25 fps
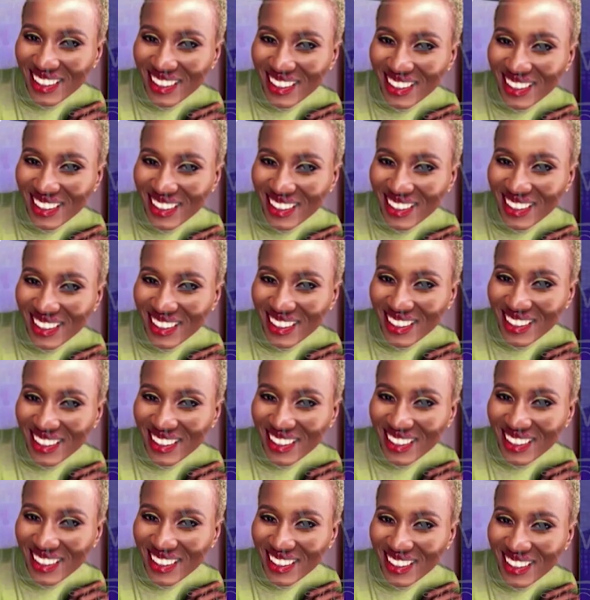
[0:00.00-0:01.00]

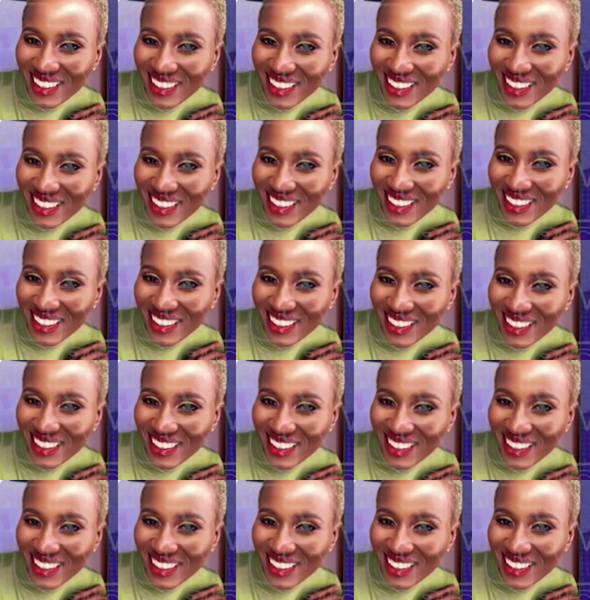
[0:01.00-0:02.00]

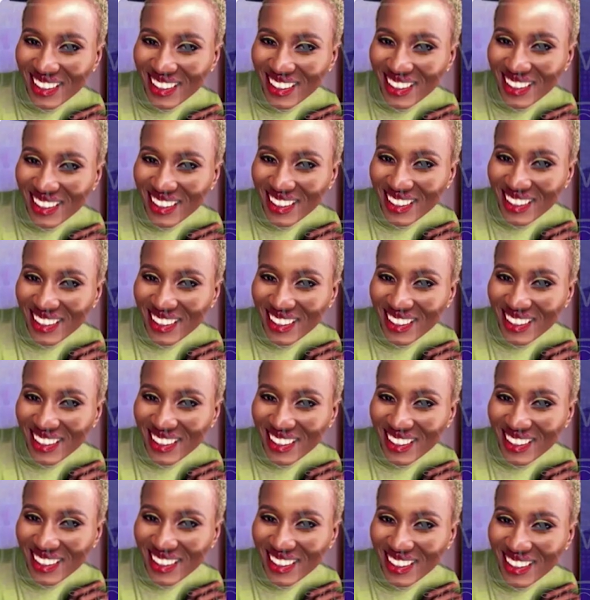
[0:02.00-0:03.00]

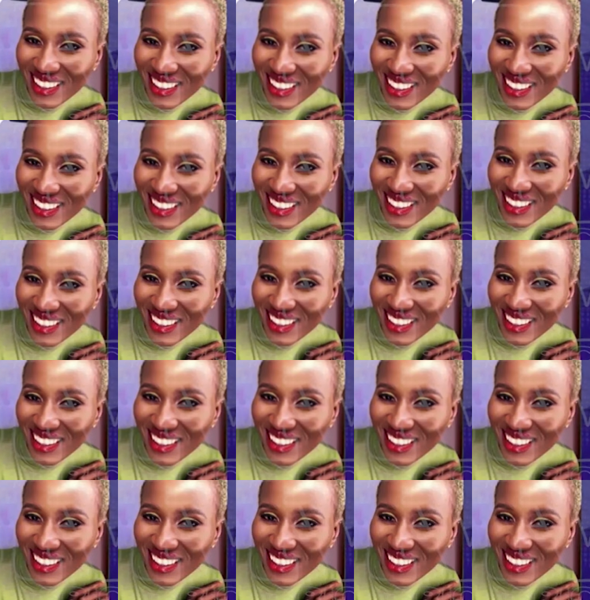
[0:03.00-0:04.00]

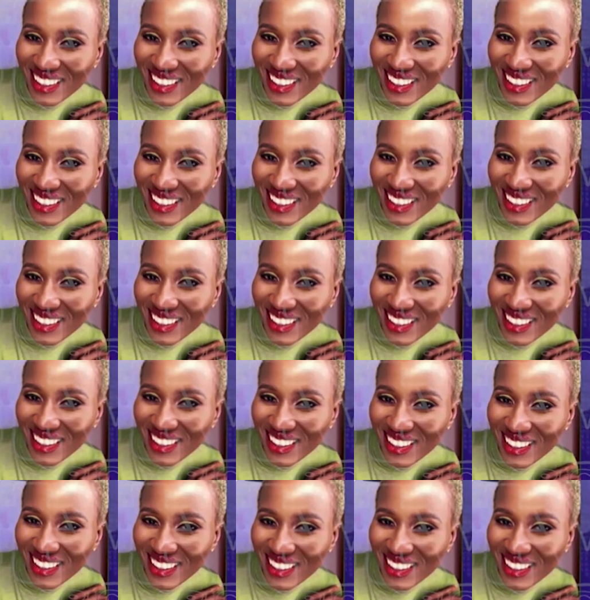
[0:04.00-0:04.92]
The person shown says nothing.